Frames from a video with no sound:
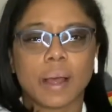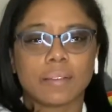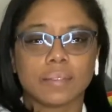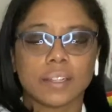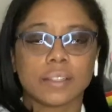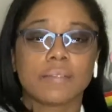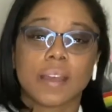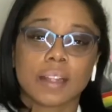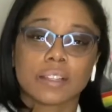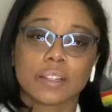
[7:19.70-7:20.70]
there's a
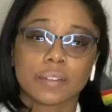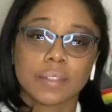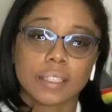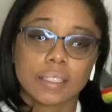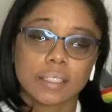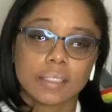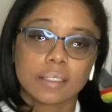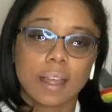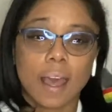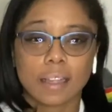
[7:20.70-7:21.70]
fan service
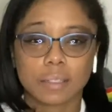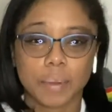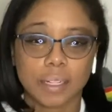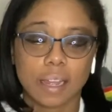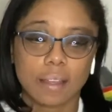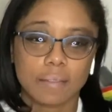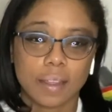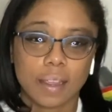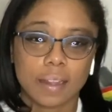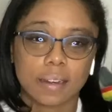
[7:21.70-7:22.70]
aspect of
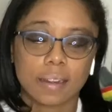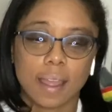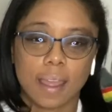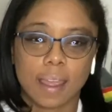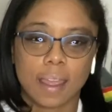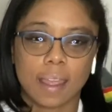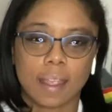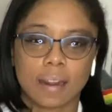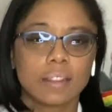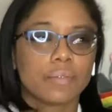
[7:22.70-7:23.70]
it,
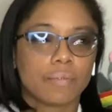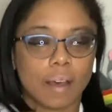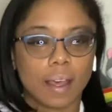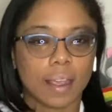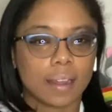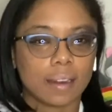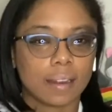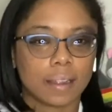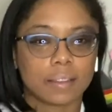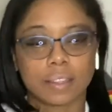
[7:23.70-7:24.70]
and it's fine.
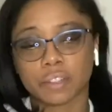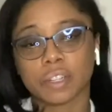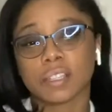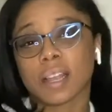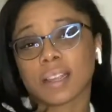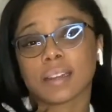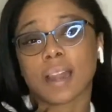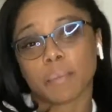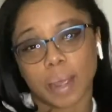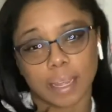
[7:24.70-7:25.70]
Like, this is like
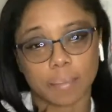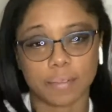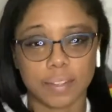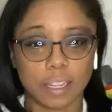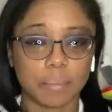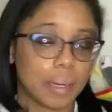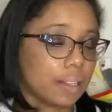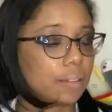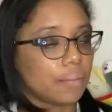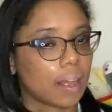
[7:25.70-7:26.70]
not my cup of tea, but
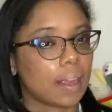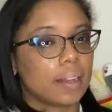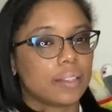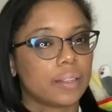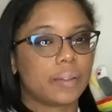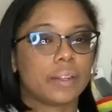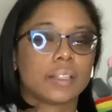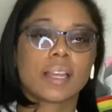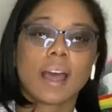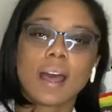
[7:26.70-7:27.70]
it's fine. So there's
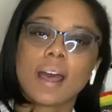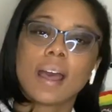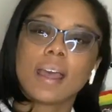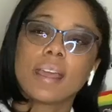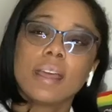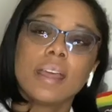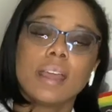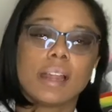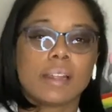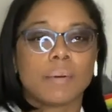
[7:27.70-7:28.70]
a guy
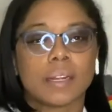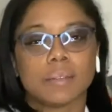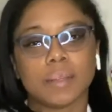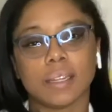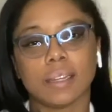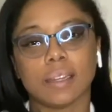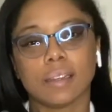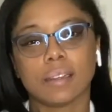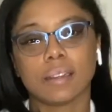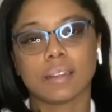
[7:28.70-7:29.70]
and he wanted to
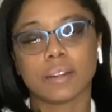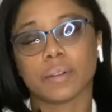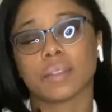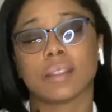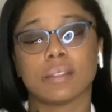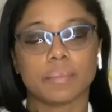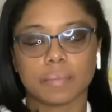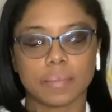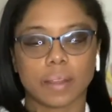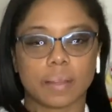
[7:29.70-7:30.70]
be, you know,
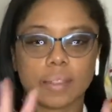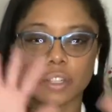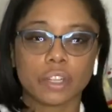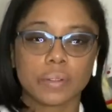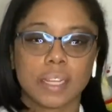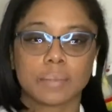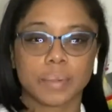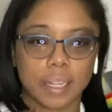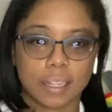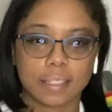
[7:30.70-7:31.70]
okay, the show takes
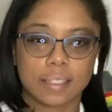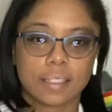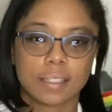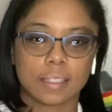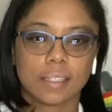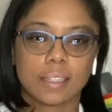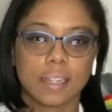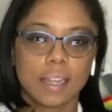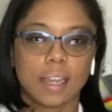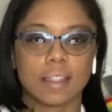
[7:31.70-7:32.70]
place
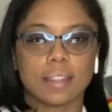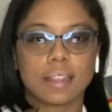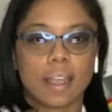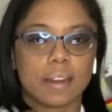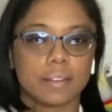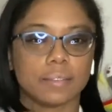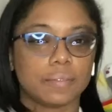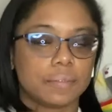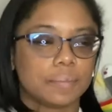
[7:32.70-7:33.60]
in this kind of